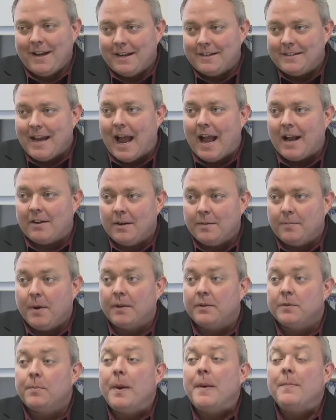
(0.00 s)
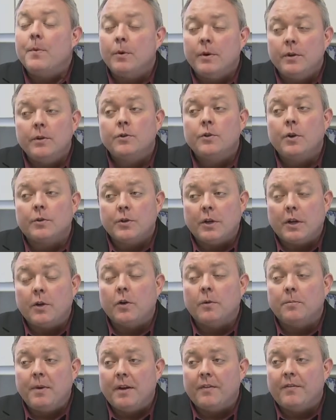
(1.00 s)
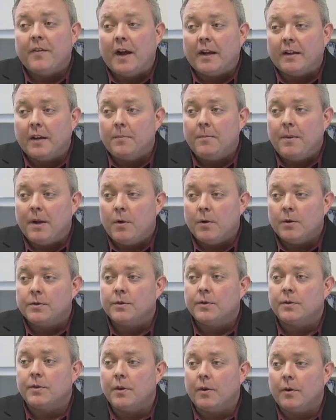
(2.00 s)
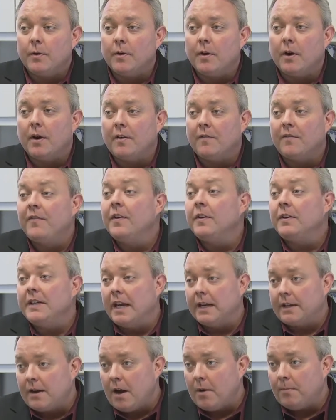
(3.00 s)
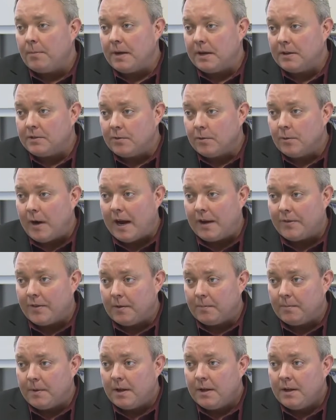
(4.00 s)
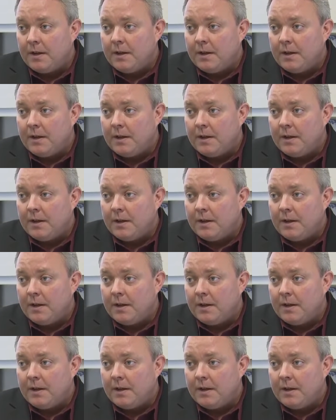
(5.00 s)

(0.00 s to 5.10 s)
Exactly, but people in New Jersey could be affected because there are affiliate companies through Anthem